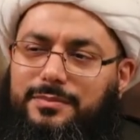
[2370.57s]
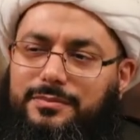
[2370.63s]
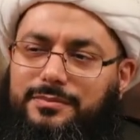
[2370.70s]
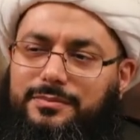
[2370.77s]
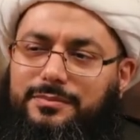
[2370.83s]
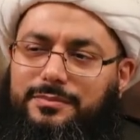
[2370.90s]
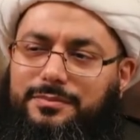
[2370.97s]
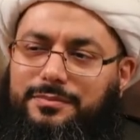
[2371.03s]

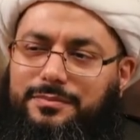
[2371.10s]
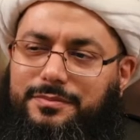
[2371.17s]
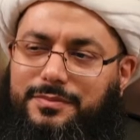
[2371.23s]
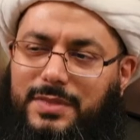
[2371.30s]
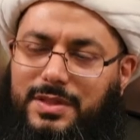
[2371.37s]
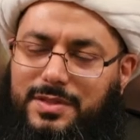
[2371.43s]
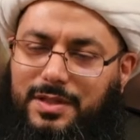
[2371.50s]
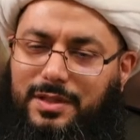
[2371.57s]
There is a
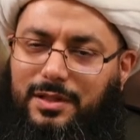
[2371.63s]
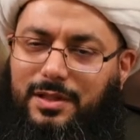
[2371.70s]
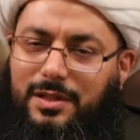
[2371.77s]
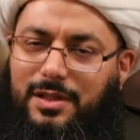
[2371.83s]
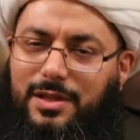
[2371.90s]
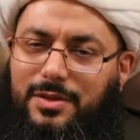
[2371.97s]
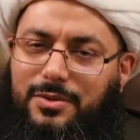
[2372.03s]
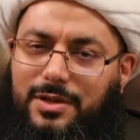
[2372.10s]
narration uh,
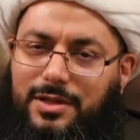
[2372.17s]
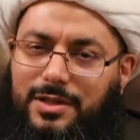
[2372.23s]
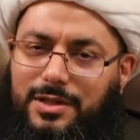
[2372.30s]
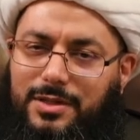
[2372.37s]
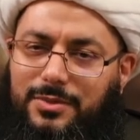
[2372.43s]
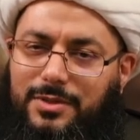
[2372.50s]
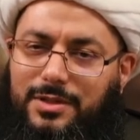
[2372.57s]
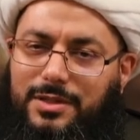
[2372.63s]

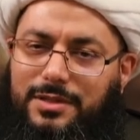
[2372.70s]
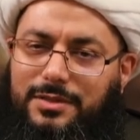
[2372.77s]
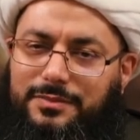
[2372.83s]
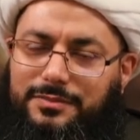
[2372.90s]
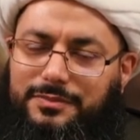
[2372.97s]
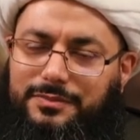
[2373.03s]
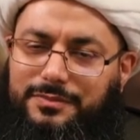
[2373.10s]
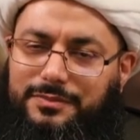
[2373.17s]
regarding
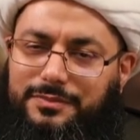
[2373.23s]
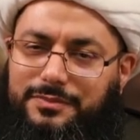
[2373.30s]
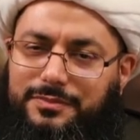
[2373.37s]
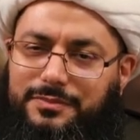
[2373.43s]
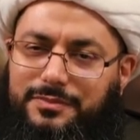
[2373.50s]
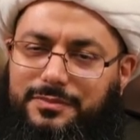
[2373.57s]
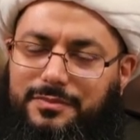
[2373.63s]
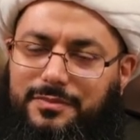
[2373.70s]
this matter
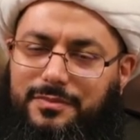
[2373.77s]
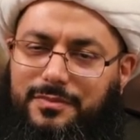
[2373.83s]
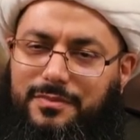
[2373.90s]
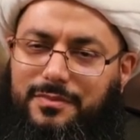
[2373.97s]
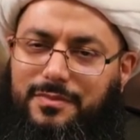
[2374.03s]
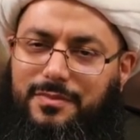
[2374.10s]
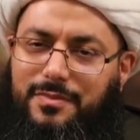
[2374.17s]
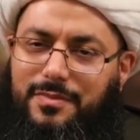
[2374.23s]
by the
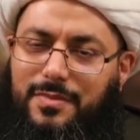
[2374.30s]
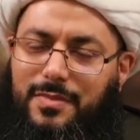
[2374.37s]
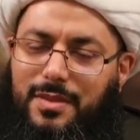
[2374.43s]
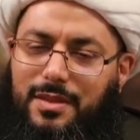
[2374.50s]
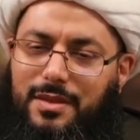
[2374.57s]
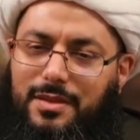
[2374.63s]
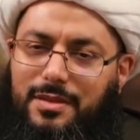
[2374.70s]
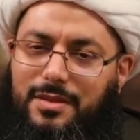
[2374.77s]

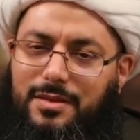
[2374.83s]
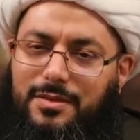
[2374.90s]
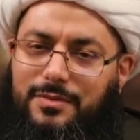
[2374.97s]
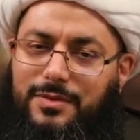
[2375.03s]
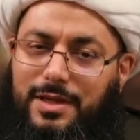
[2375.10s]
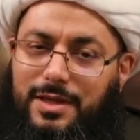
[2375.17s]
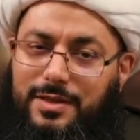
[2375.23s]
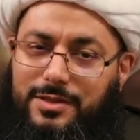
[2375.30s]
Prophet, peace
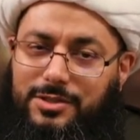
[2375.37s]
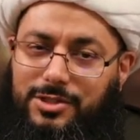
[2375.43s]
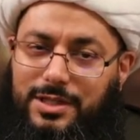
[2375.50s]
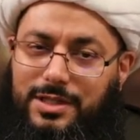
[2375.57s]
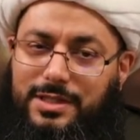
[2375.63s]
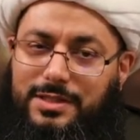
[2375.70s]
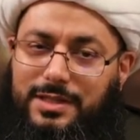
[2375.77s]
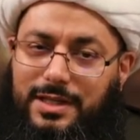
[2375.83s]
be upon
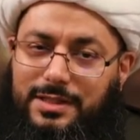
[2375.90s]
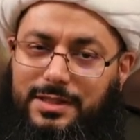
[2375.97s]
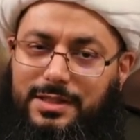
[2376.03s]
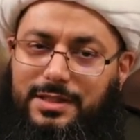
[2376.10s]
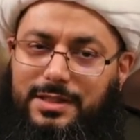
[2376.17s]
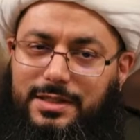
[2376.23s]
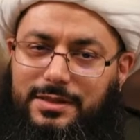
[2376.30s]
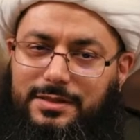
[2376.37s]
him,
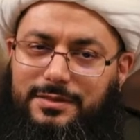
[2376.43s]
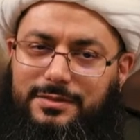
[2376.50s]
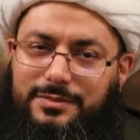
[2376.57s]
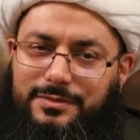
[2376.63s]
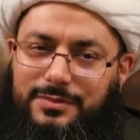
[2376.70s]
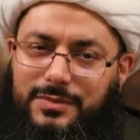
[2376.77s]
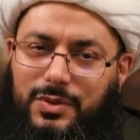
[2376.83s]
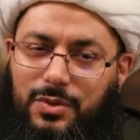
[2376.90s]
and his family
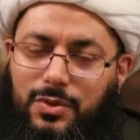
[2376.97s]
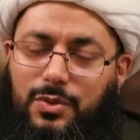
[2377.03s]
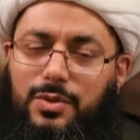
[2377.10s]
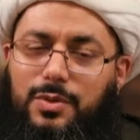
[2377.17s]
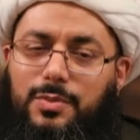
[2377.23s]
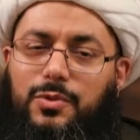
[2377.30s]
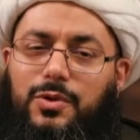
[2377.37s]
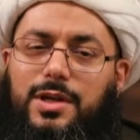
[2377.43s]
that we
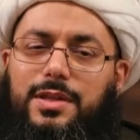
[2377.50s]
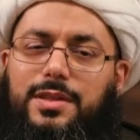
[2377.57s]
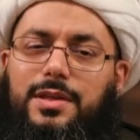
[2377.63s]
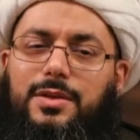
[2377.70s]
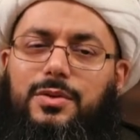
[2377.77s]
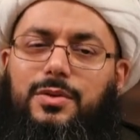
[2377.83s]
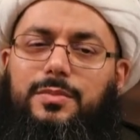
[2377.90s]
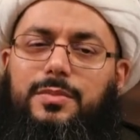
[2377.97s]
will
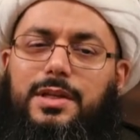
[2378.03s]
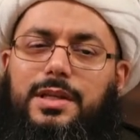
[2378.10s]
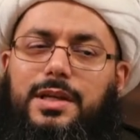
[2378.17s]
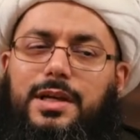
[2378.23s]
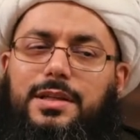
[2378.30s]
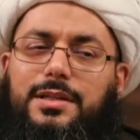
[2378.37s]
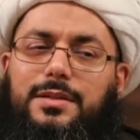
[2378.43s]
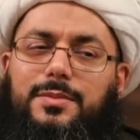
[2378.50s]

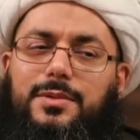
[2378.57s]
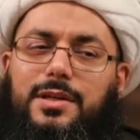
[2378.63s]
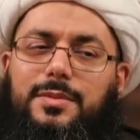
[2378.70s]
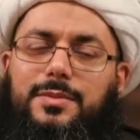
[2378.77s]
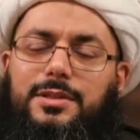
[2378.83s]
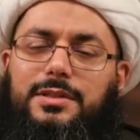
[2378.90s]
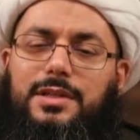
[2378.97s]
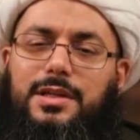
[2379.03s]
uh,
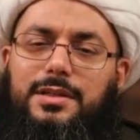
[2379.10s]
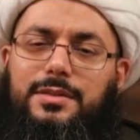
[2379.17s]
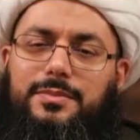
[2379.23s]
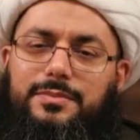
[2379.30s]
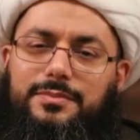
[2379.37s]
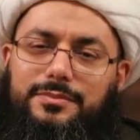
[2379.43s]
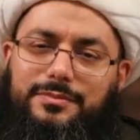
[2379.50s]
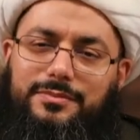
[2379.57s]
relay
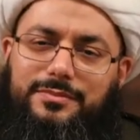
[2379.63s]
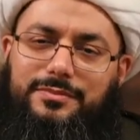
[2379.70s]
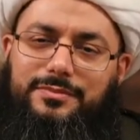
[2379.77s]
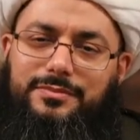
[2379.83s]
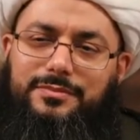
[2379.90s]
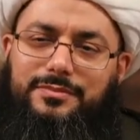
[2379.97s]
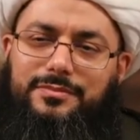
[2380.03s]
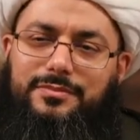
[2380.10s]
uh, to
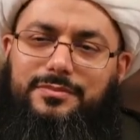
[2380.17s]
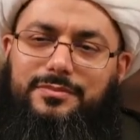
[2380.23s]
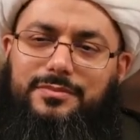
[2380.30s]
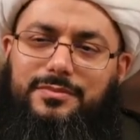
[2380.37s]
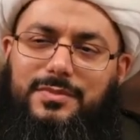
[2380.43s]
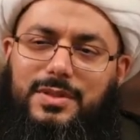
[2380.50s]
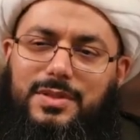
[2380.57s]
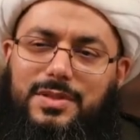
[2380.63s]
you,
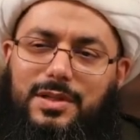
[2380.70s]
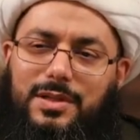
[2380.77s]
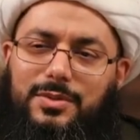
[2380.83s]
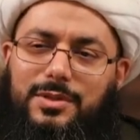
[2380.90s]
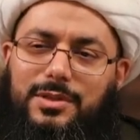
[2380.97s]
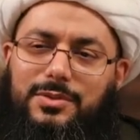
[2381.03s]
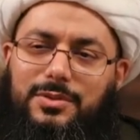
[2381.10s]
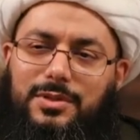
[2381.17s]
in
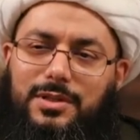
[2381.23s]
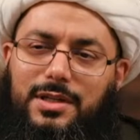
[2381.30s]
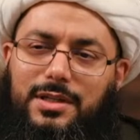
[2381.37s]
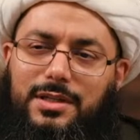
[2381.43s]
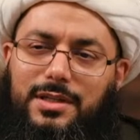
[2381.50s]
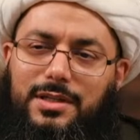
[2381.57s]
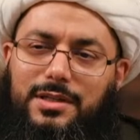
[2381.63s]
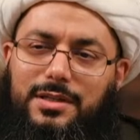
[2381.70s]
which
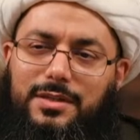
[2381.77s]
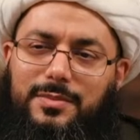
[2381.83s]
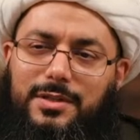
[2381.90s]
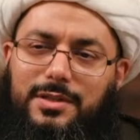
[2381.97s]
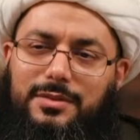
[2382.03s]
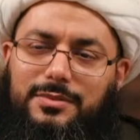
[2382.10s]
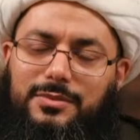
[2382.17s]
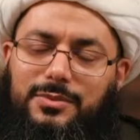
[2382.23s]
he
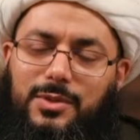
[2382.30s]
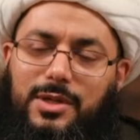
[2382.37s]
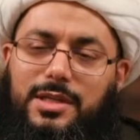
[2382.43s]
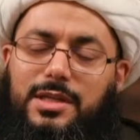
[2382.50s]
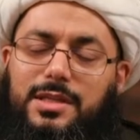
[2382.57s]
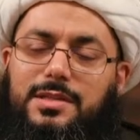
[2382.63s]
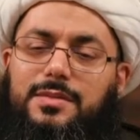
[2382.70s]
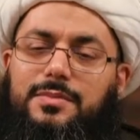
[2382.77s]
condemned
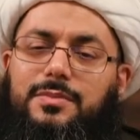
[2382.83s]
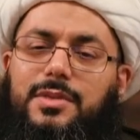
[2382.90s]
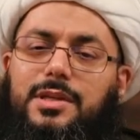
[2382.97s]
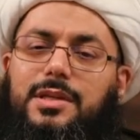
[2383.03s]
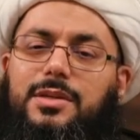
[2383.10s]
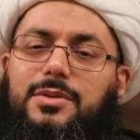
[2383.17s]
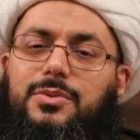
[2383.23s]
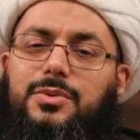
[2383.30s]

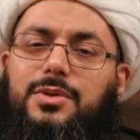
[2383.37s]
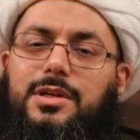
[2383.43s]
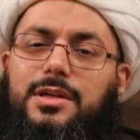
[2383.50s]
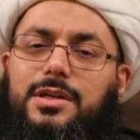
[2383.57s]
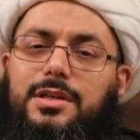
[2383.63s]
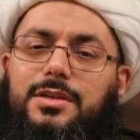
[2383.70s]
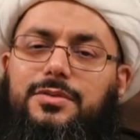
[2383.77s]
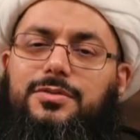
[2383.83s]
uh, how
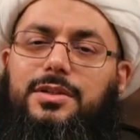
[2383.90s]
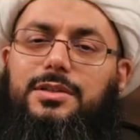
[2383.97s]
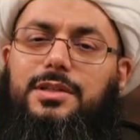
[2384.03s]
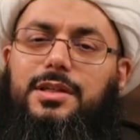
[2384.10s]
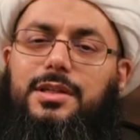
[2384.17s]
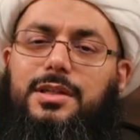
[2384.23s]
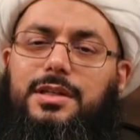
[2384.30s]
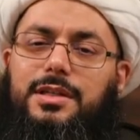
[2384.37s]
Ali
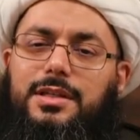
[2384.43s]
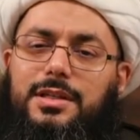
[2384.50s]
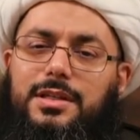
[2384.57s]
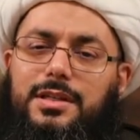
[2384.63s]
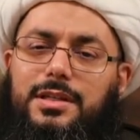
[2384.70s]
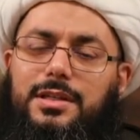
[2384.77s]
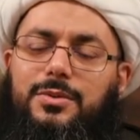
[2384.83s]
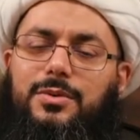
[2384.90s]

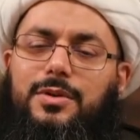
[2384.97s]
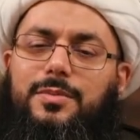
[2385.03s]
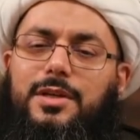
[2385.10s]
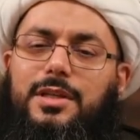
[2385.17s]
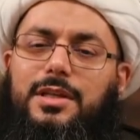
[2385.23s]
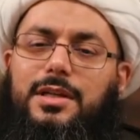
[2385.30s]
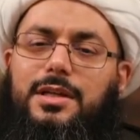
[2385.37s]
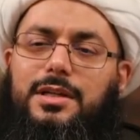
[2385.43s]
will be
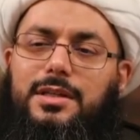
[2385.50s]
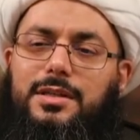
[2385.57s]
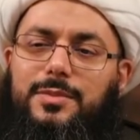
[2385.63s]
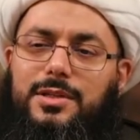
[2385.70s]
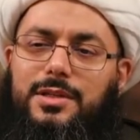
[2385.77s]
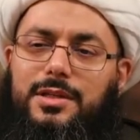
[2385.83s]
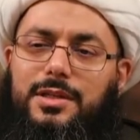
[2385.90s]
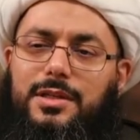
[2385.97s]
oppressed by
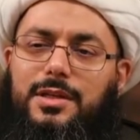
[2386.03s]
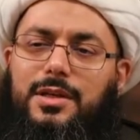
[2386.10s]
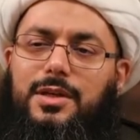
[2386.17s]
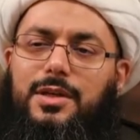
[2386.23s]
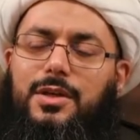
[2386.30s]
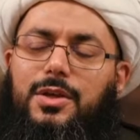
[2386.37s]
this nation.